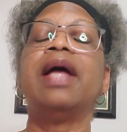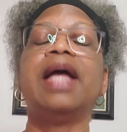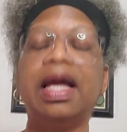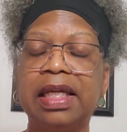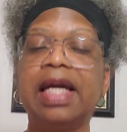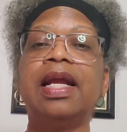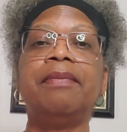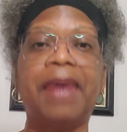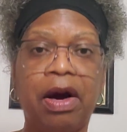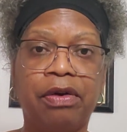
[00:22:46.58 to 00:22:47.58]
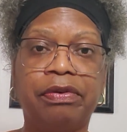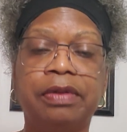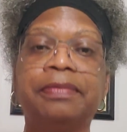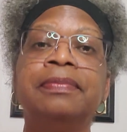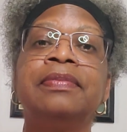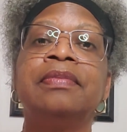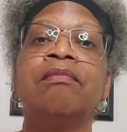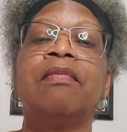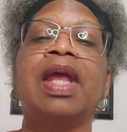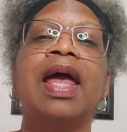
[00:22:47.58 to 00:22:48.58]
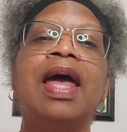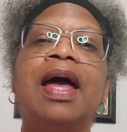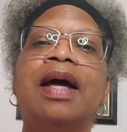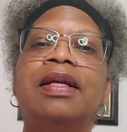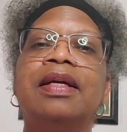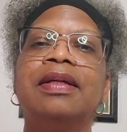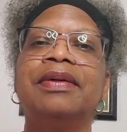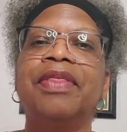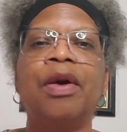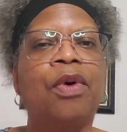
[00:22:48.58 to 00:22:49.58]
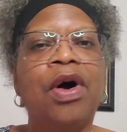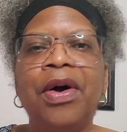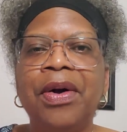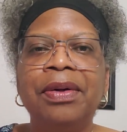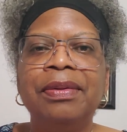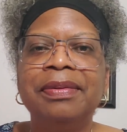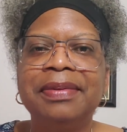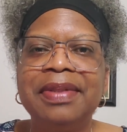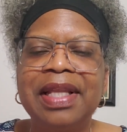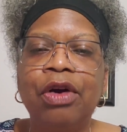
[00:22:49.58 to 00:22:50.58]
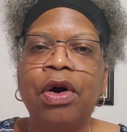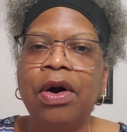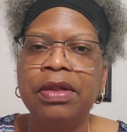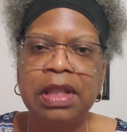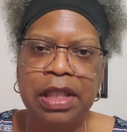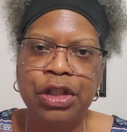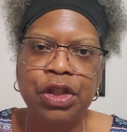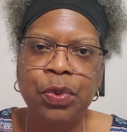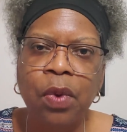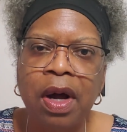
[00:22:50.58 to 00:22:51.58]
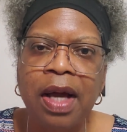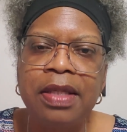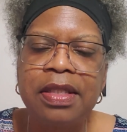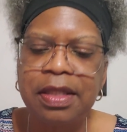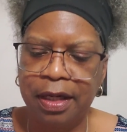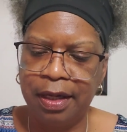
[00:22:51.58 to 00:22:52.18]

elegant and powerful. And they're all delicious wines.